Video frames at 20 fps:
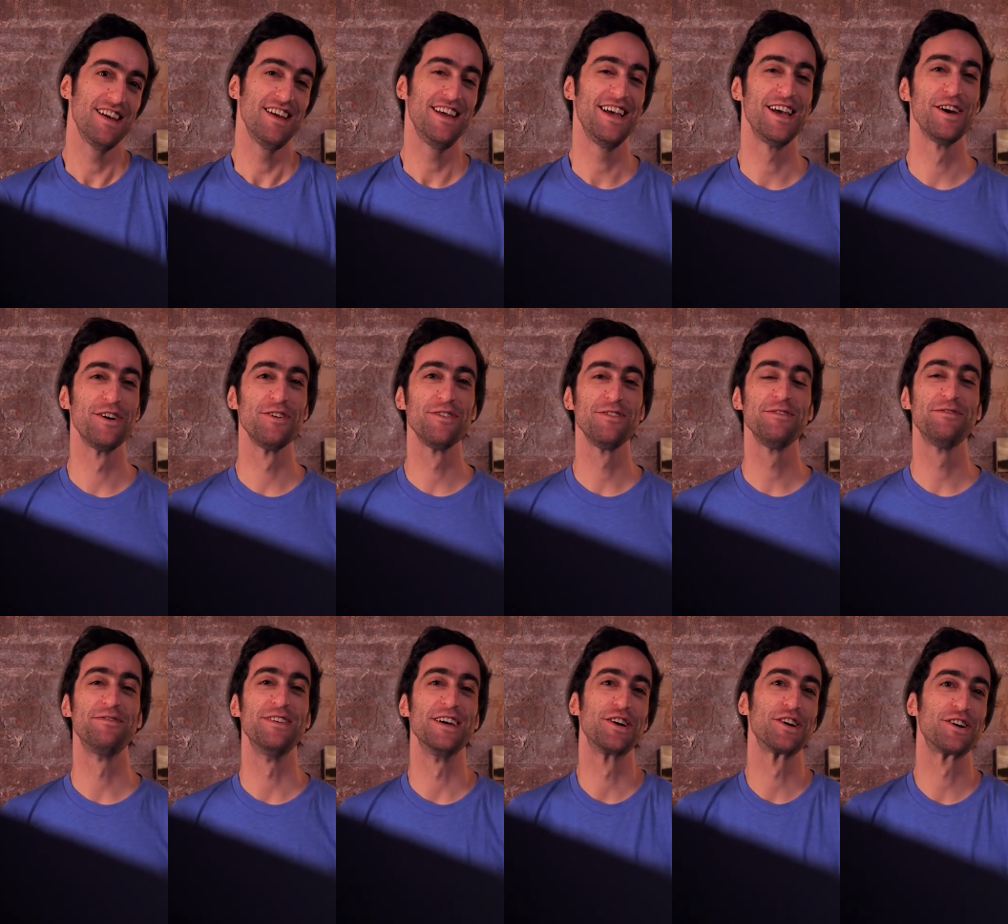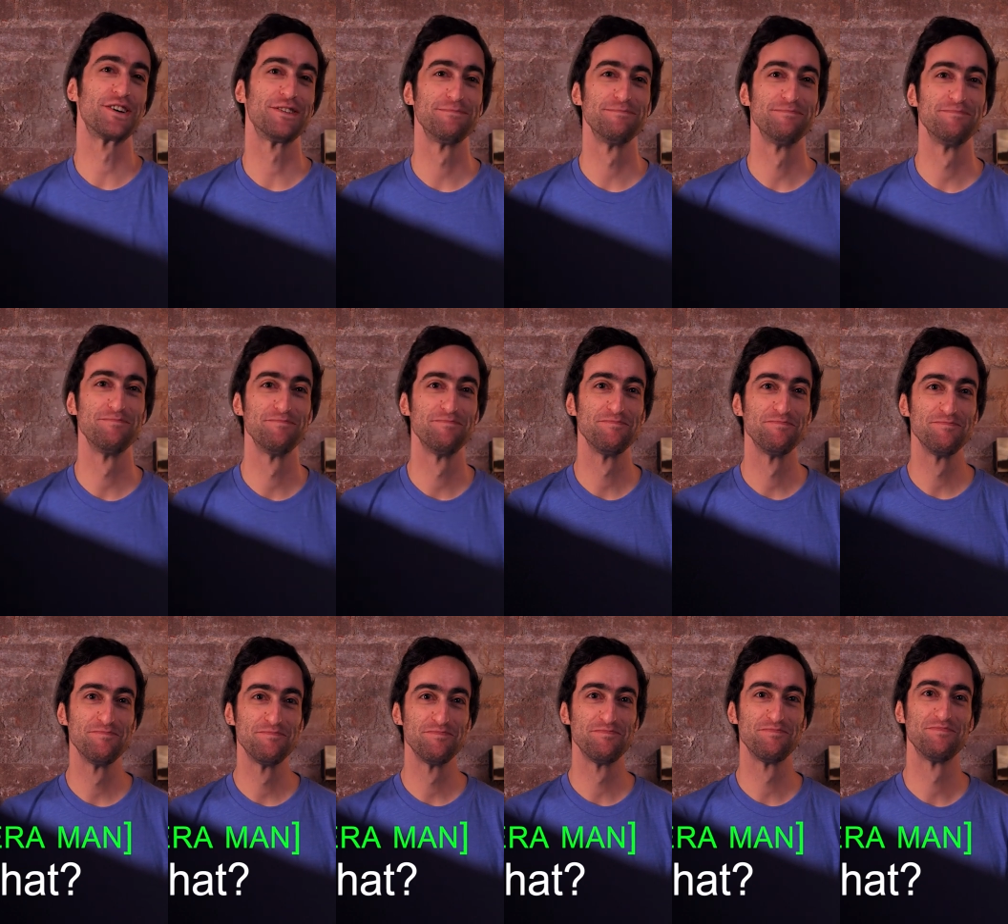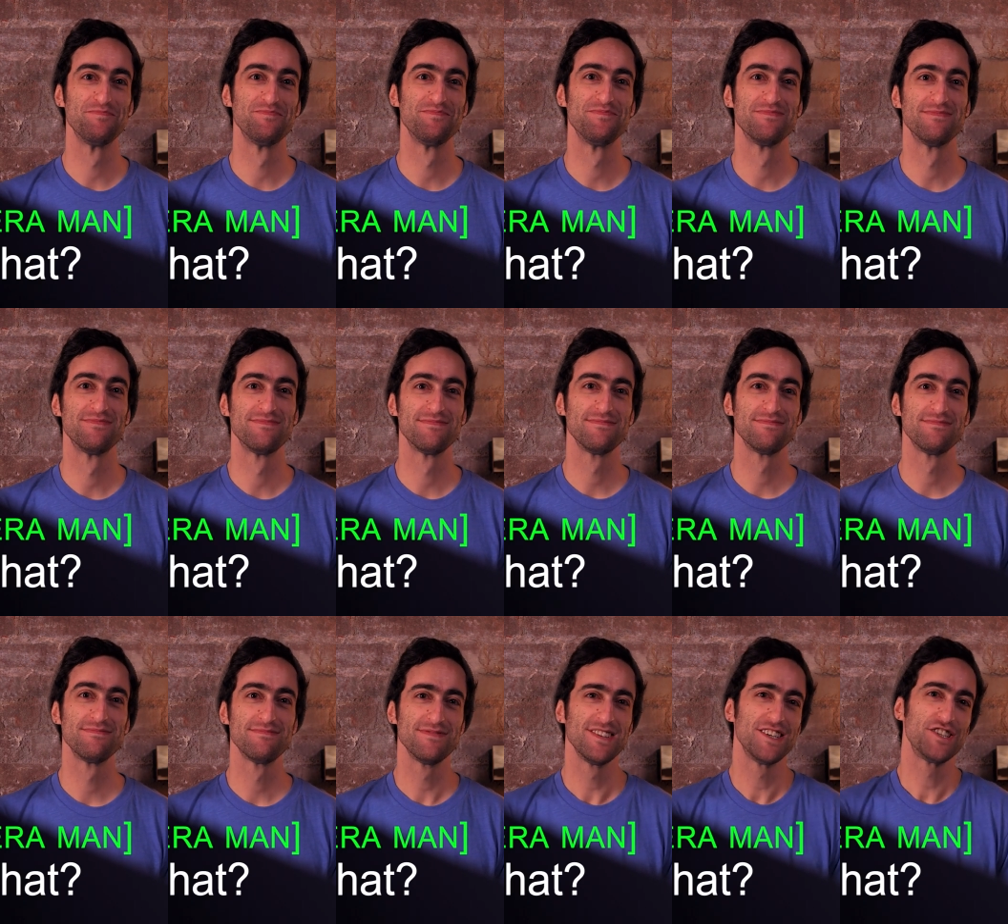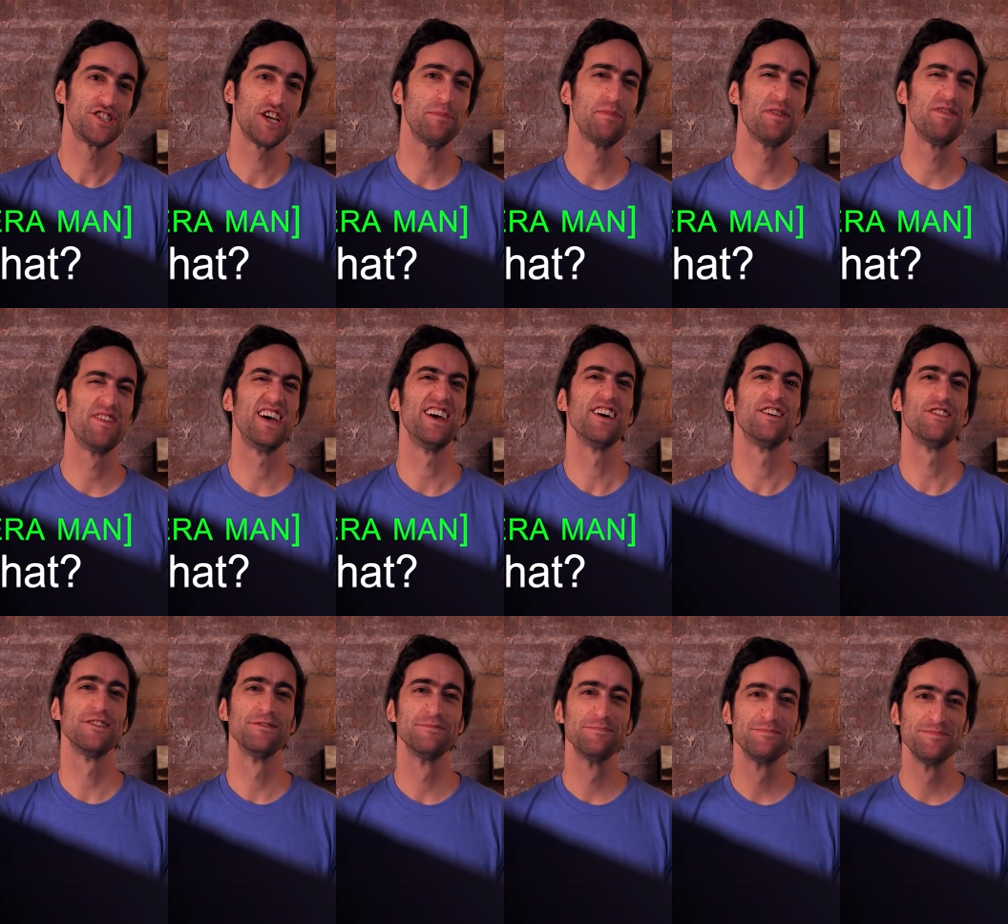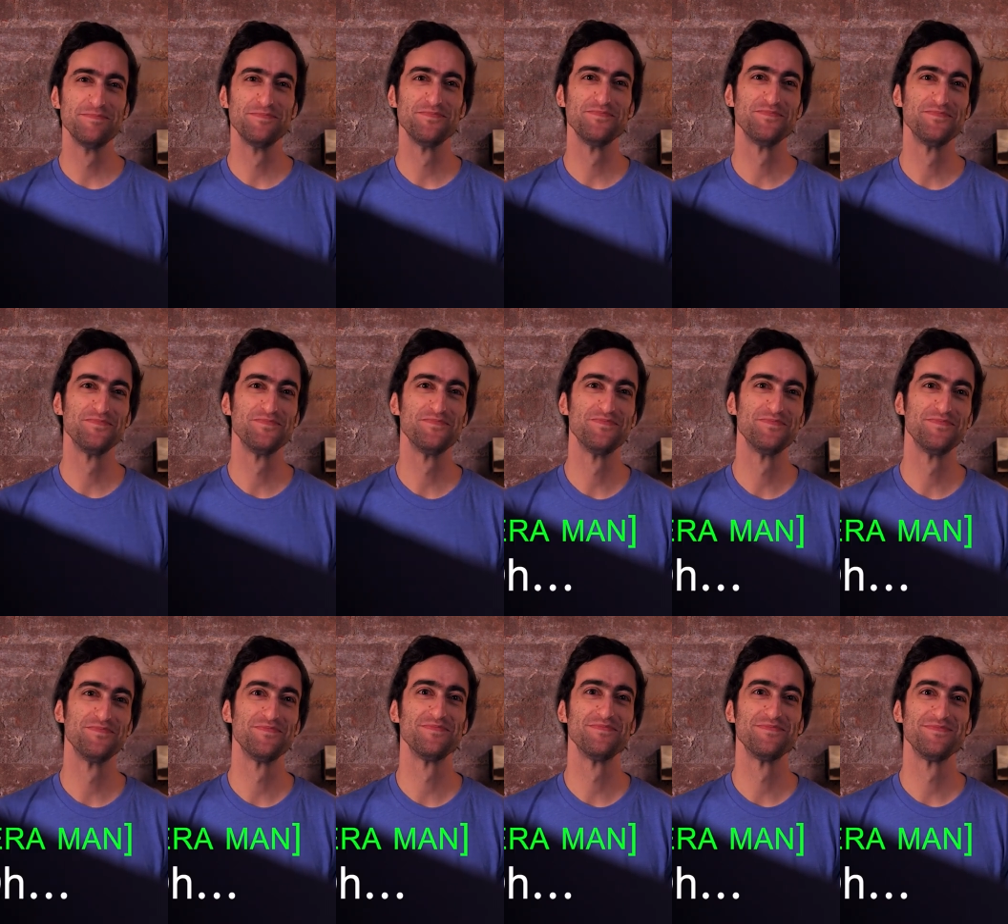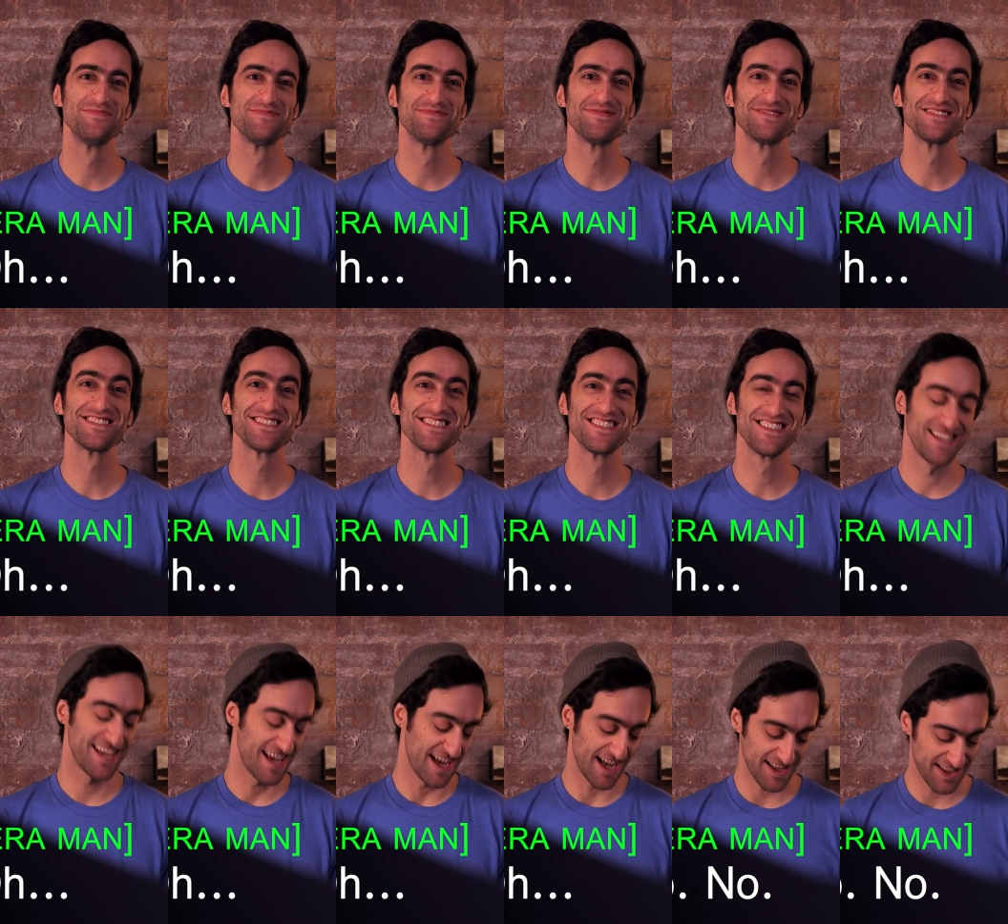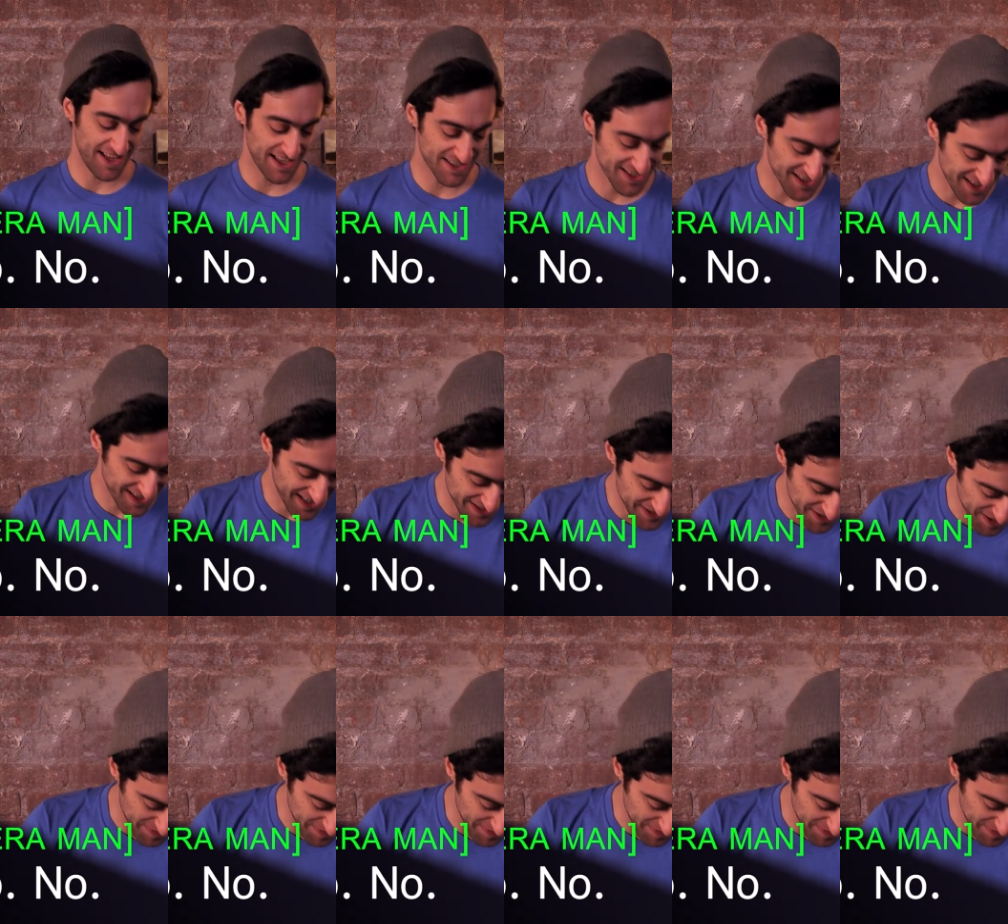hill figure. What? Shape of a hill. Oh. Yeah, that's that's